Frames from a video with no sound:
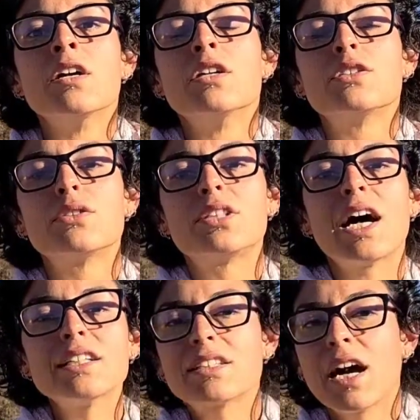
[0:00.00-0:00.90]
So
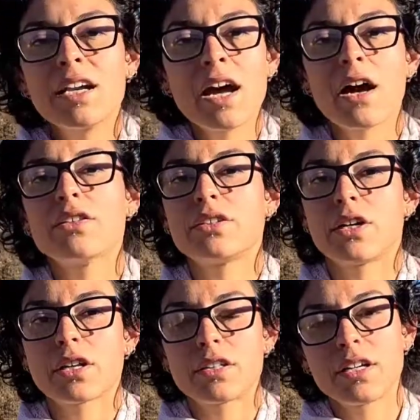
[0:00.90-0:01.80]
that's kind of how the
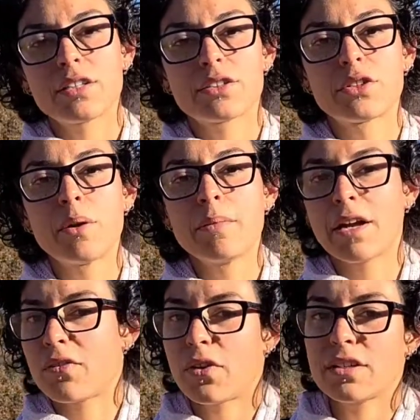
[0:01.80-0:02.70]
dark night of the soul
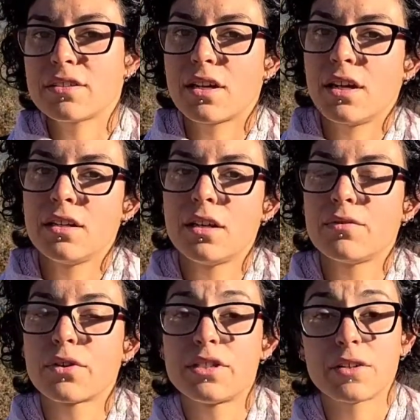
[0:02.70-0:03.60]
manifests
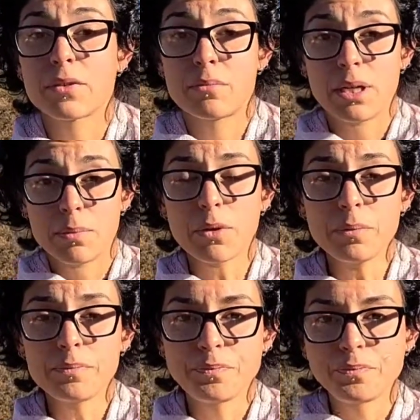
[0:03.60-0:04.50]
for different people.
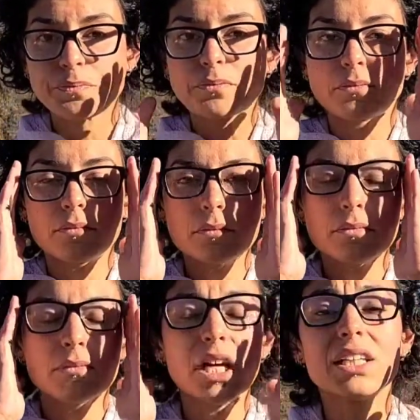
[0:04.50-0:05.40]

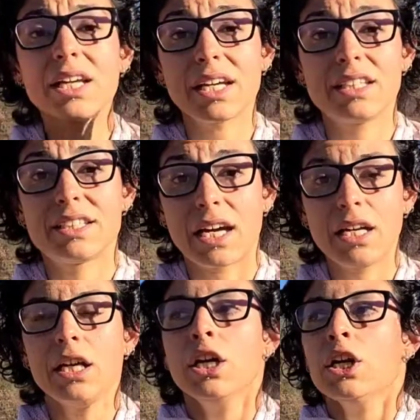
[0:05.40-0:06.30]
Like I
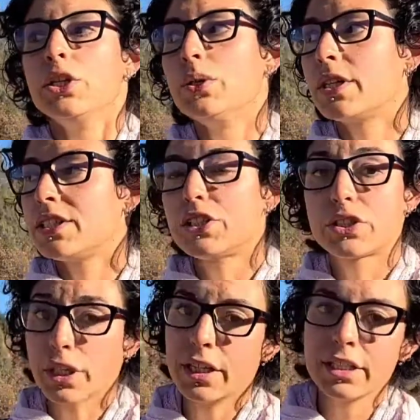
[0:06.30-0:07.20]
said, you can
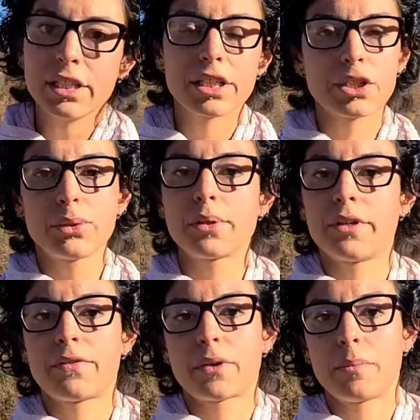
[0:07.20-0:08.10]
certainly ignore
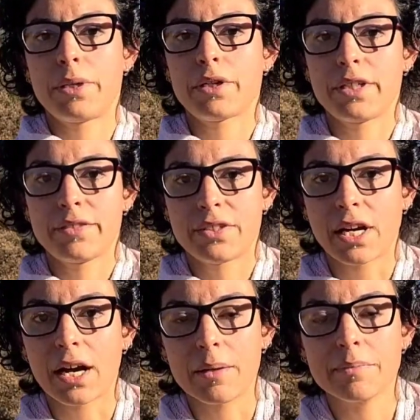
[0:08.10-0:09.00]
it for a period of
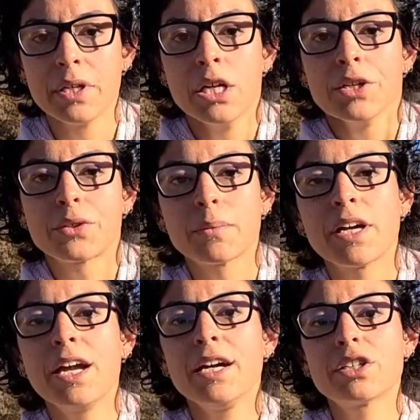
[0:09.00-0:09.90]
time. So I'm
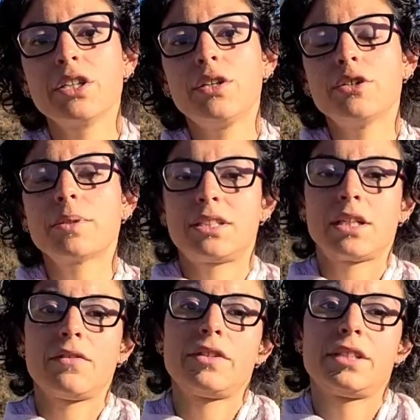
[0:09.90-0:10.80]
going to actually use
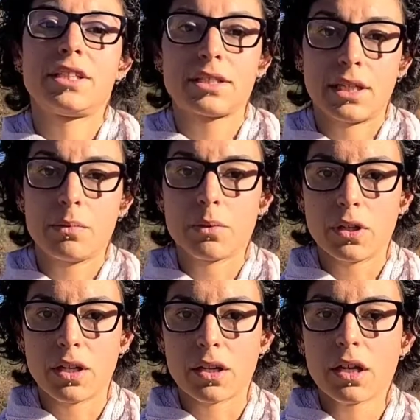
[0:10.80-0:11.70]
myself as an example
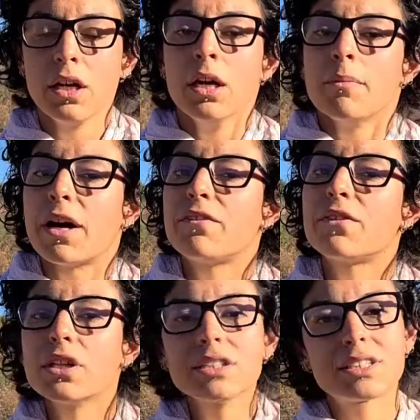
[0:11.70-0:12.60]
here. My
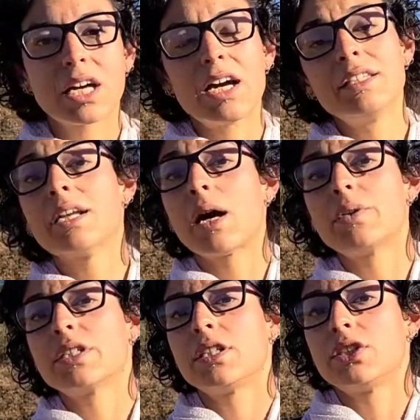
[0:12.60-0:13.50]
first sign that I
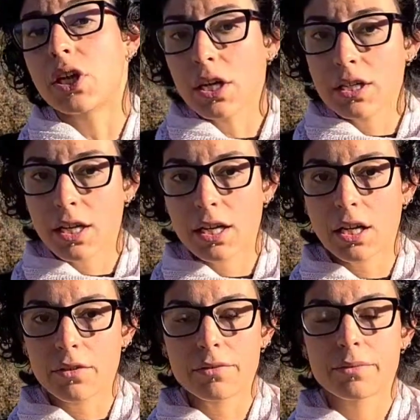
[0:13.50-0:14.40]
was in a dark night
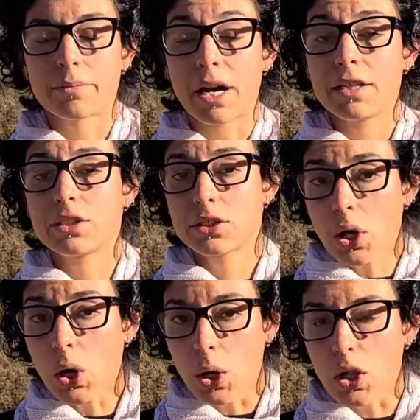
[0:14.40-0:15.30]
of my
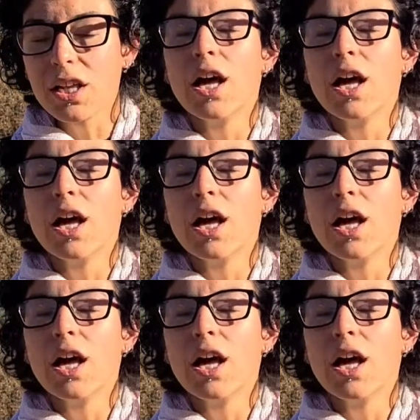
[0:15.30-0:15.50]
soul